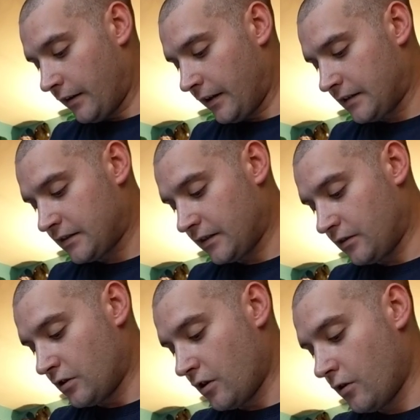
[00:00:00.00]
next thing
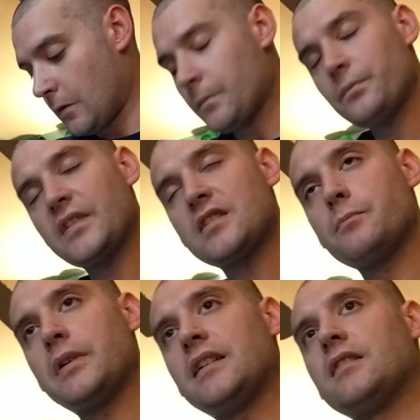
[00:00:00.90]
you know, this
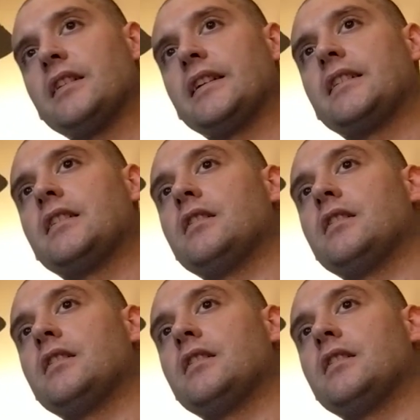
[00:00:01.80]
big like